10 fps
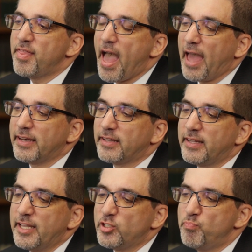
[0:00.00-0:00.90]
that
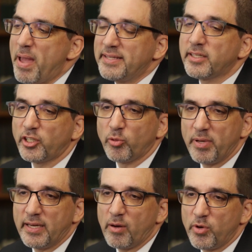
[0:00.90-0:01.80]
is bent a little
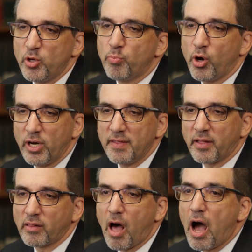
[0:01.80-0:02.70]
bit, and when you put it in
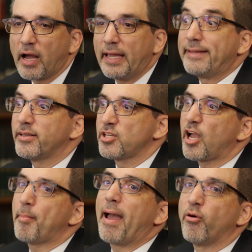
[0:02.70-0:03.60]
the lock, it
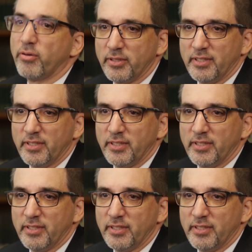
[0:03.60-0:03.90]
doesn't come out.